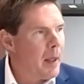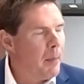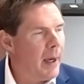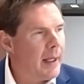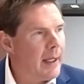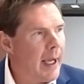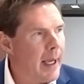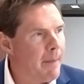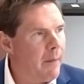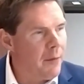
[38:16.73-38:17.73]
But
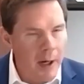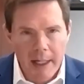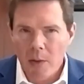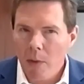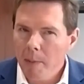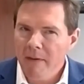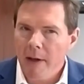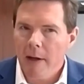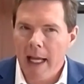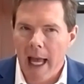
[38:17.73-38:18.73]
for us, we'll be
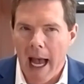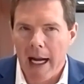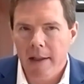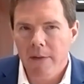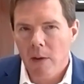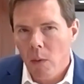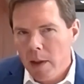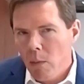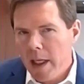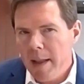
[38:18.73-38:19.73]
very active.
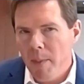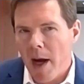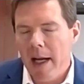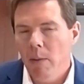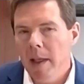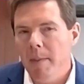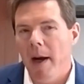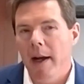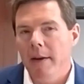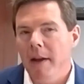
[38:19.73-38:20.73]
When we buy
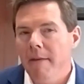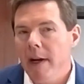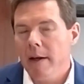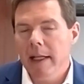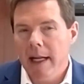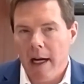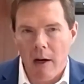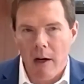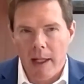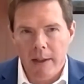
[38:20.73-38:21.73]
on the very
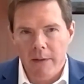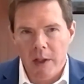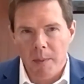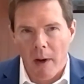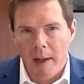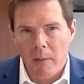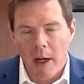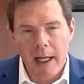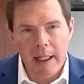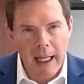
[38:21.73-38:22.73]
narrow end of the spot
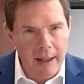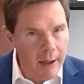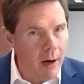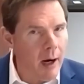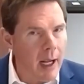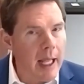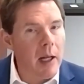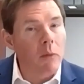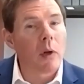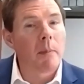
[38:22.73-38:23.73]
market,
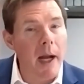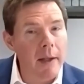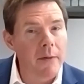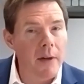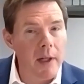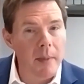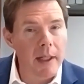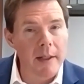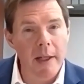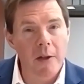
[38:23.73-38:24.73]
and we're buying for a
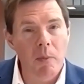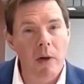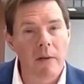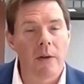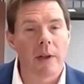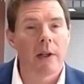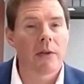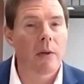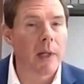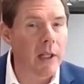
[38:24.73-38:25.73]
committed sales portfolio.
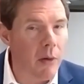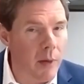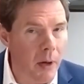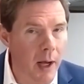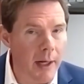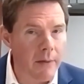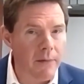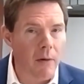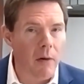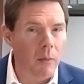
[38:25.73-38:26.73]
So we know the product
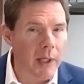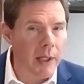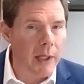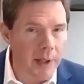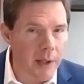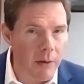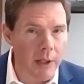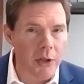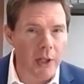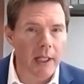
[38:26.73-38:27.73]
form, we know the
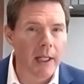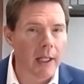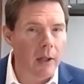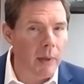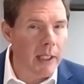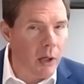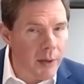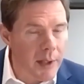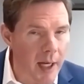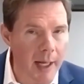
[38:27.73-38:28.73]
origin, we know
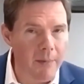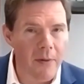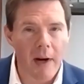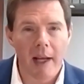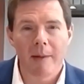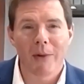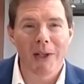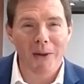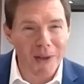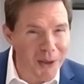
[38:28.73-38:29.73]
the time frame, we
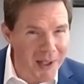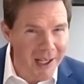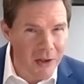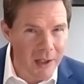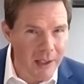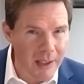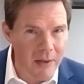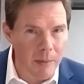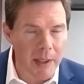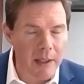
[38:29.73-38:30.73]
know the location it
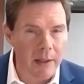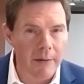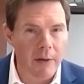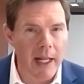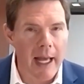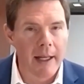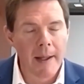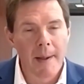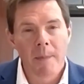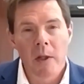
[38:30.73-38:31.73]
needs to be delivered at.
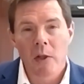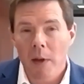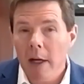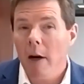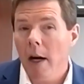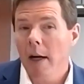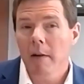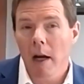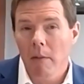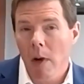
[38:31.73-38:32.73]
So there
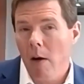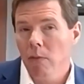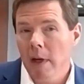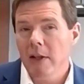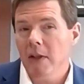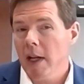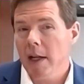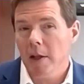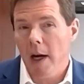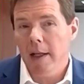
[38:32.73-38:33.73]
are a rigid
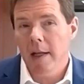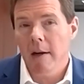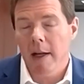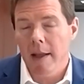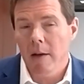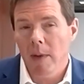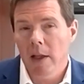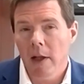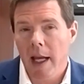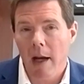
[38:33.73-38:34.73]
set of criteria that we
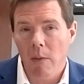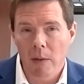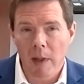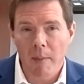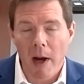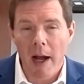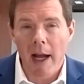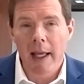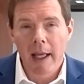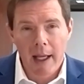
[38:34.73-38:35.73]
look at when we
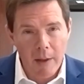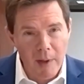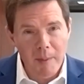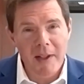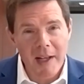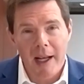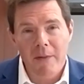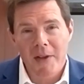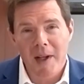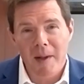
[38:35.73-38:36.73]
buy. And we've been
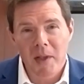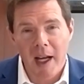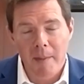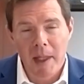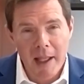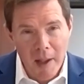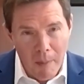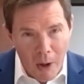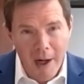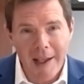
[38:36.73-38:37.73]
saying for some time, the
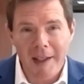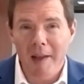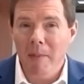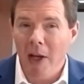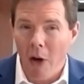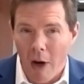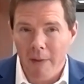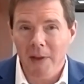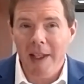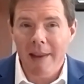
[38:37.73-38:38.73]
market can be
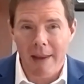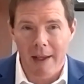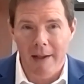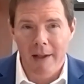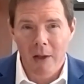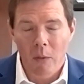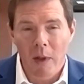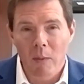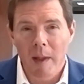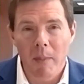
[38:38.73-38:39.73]
awfully thin
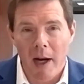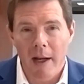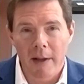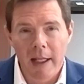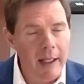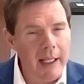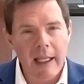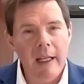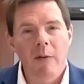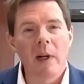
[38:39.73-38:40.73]
when we buy on.
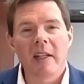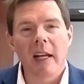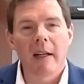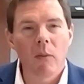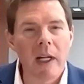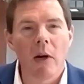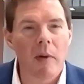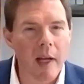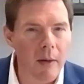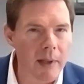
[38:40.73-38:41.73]
Like if we said we
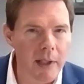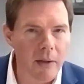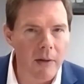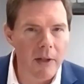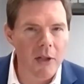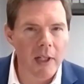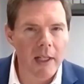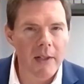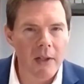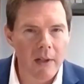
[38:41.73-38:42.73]
don't care what the origin
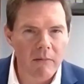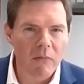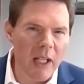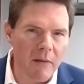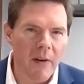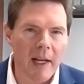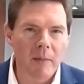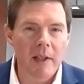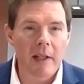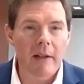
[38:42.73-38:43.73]
is, we can find
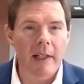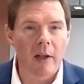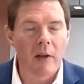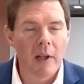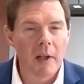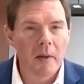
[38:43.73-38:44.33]
material.